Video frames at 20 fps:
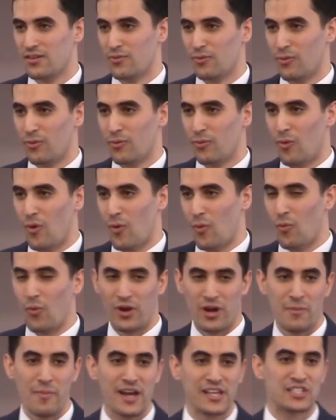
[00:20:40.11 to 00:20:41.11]

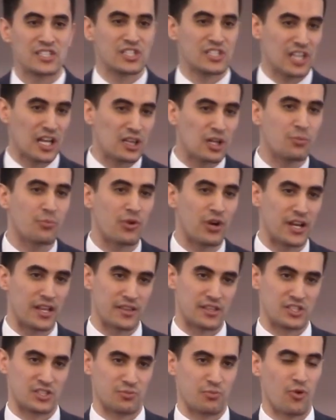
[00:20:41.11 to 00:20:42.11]
What am I celebrating
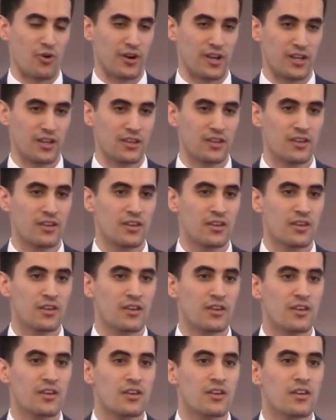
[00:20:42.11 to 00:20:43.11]
this morning?
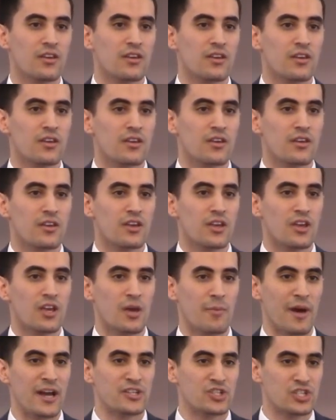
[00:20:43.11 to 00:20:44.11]

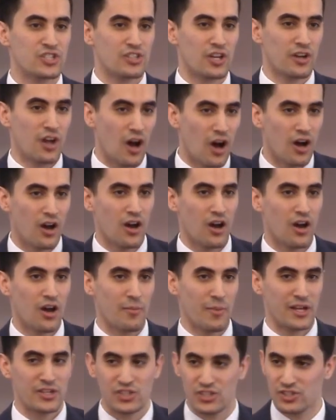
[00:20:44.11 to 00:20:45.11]
Am I just on
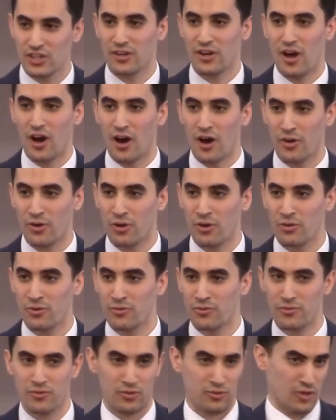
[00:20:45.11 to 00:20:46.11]
am I just on
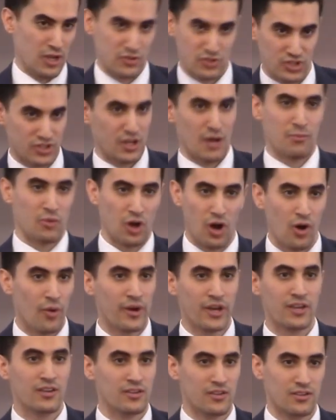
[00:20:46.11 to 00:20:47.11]
auto and just I'm
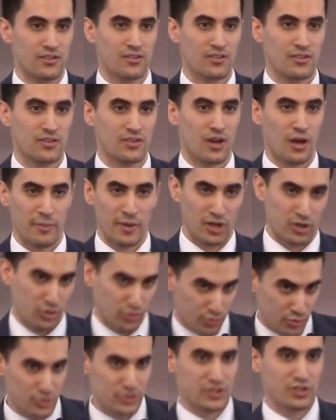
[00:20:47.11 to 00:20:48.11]
going? I'm on
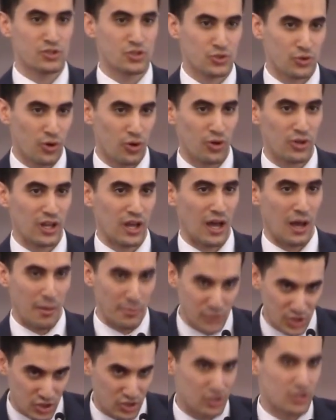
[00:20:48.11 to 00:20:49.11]
cruise control, I'm
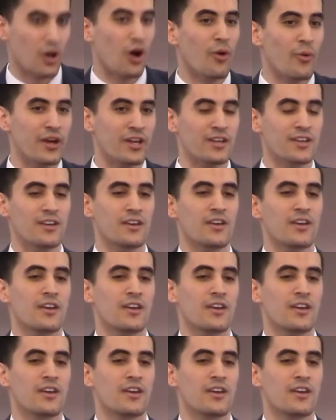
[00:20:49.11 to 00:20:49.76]
just going.